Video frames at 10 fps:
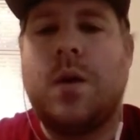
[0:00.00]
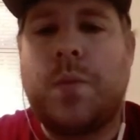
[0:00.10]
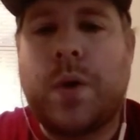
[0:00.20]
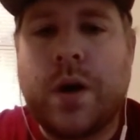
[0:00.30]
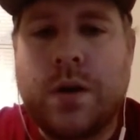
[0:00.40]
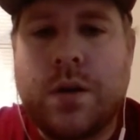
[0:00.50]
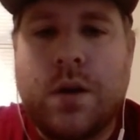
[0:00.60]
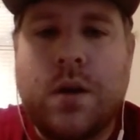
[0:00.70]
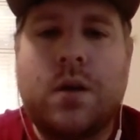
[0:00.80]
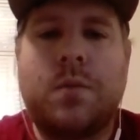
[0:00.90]
But
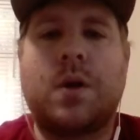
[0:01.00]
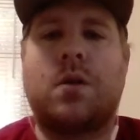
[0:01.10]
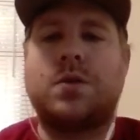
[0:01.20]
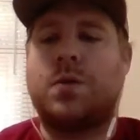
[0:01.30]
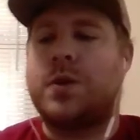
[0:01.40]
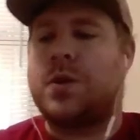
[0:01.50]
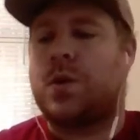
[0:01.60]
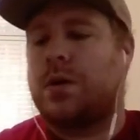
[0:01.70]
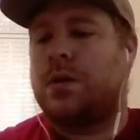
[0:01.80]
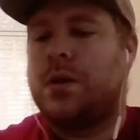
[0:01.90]
make a long story
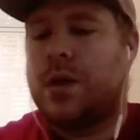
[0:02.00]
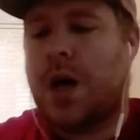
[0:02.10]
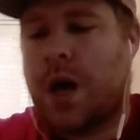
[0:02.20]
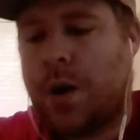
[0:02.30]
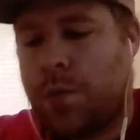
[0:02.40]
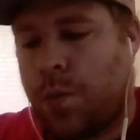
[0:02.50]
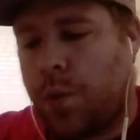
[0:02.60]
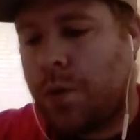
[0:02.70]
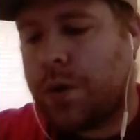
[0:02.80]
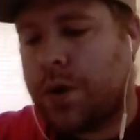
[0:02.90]
short,
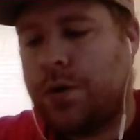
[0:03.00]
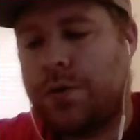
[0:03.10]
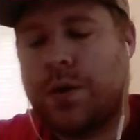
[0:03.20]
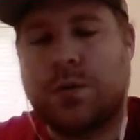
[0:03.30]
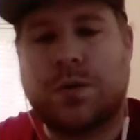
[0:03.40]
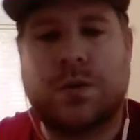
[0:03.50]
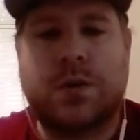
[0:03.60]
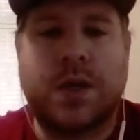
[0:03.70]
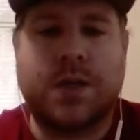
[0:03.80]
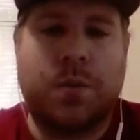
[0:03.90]
what we're going to do in the
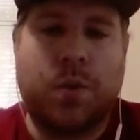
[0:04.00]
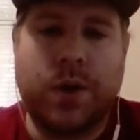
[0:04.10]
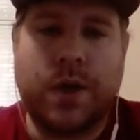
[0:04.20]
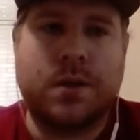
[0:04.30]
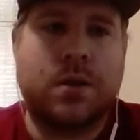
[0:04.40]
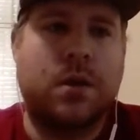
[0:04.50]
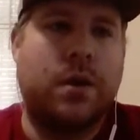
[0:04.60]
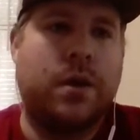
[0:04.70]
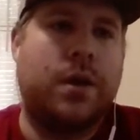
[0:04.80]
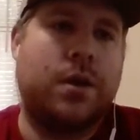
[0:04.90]
next couple of weeks
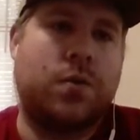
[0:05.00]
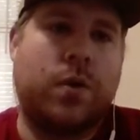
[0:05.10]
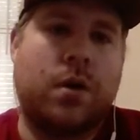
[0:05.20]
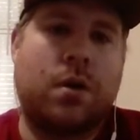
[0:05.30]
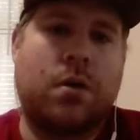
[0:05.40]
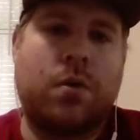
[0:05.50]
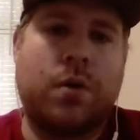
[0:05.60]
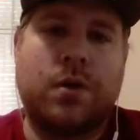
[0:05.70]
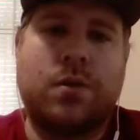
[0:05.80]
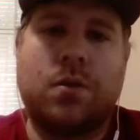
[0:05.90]
is we are
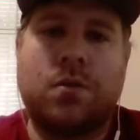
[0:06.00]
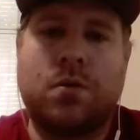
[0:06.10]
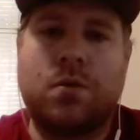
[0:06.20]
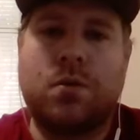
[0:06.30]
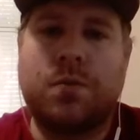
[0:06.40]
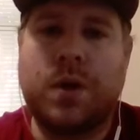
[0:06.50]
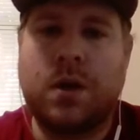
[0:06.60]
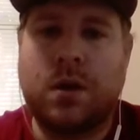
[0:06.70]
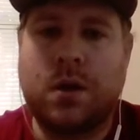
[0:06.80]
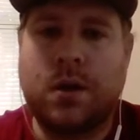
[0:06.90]
going to
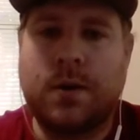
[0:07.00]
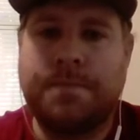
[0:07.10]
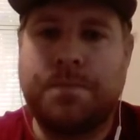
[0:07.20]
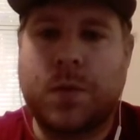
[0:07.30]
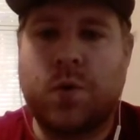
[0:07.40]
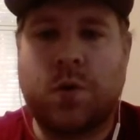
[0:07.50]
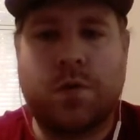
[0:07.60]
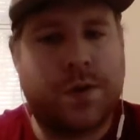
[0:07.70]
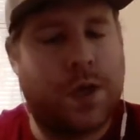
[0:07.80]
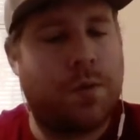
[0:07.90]
be going
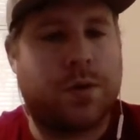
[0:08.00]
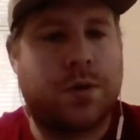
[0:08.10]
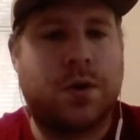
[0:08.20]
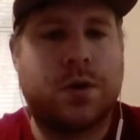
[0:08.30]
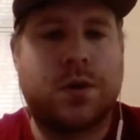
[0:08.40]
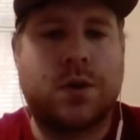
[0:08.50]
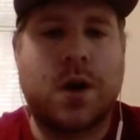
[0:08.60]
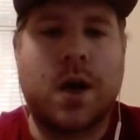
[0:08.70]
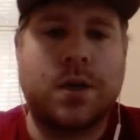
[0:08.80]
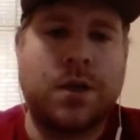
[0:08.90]
over stable construction
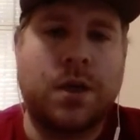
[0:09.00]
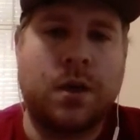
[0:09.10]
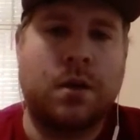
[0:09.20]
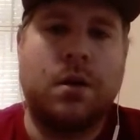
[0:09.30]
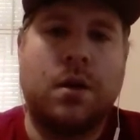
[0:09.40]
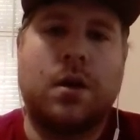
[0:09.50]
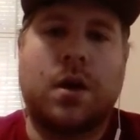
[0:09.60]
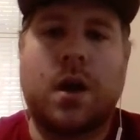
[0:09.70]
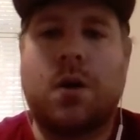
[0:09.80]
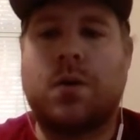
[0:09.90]
strategy,
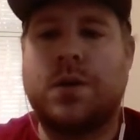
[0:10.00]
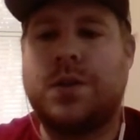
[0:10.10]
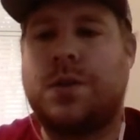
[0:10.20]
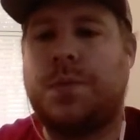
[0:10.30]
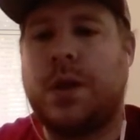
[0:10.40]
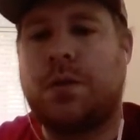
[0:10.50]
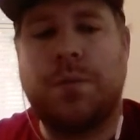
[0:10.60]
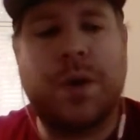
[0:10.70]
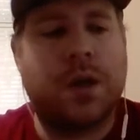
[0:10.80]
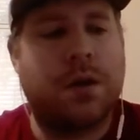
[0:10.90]
kind of how we're going to spend the
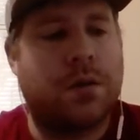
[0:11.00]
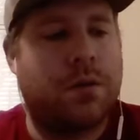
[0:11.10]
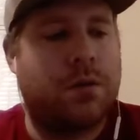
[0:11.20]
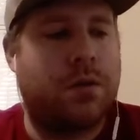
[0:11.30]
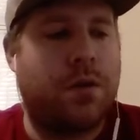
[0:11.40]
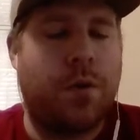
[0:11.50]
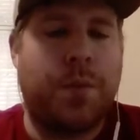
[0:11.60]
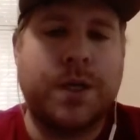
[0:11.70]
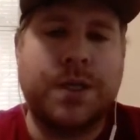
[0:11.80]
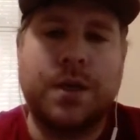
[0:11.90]
remaining of our
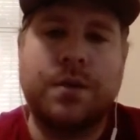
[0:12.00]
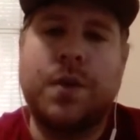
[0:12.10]
budget,